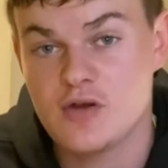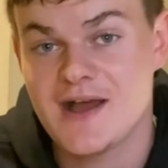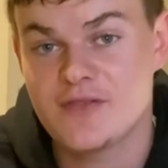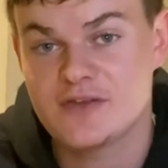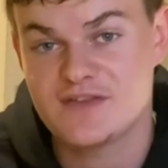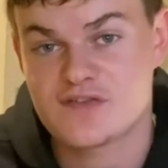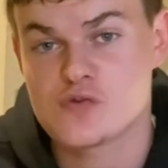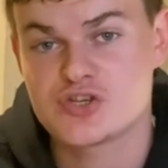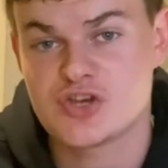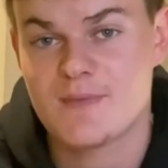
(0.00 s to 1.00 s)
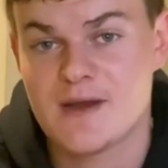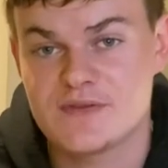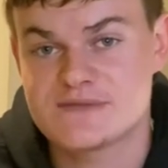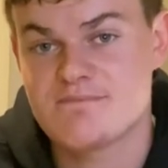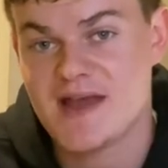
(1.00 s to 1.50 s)
and the discussion about
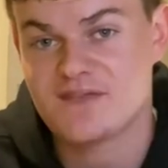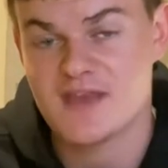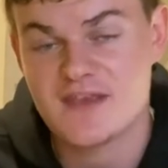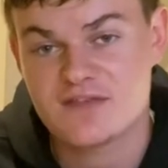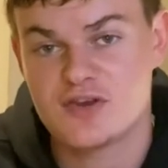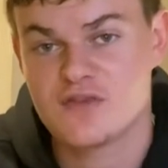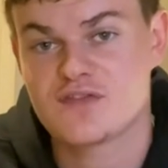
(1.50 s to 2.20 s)
this mass exodus